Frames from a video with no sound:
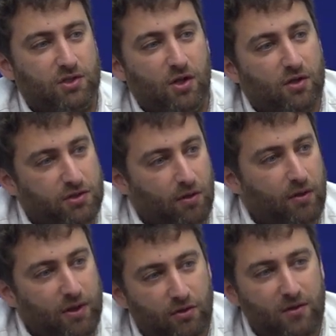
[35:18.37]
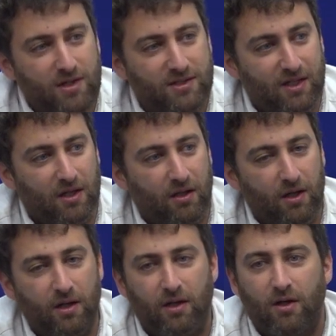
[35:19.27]
journalists are
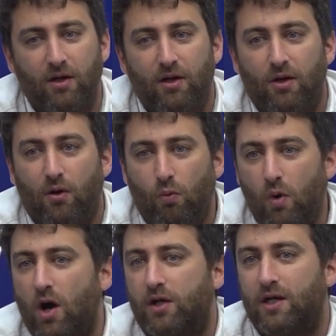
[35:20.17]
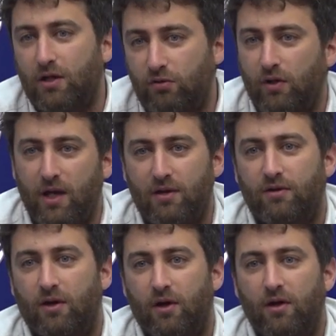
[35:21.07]
increasingly working
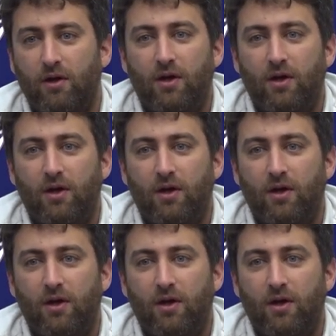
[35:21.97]
together.